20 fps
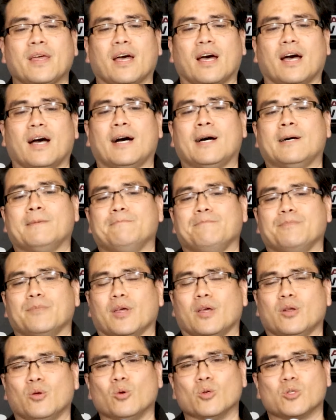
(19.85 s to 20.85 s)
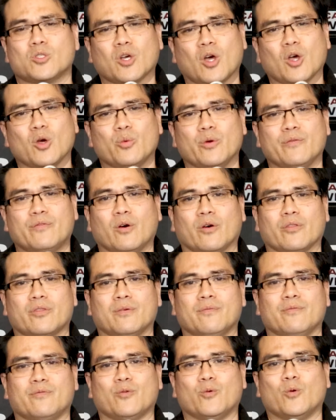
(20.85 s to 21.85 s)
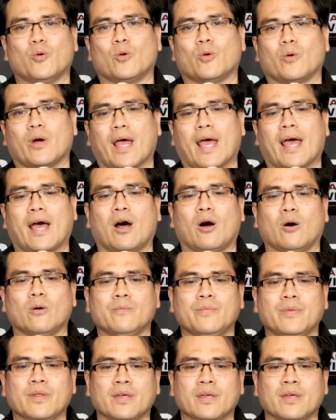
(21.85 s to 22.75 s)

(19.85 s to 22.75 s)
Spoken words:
And also we've got them for our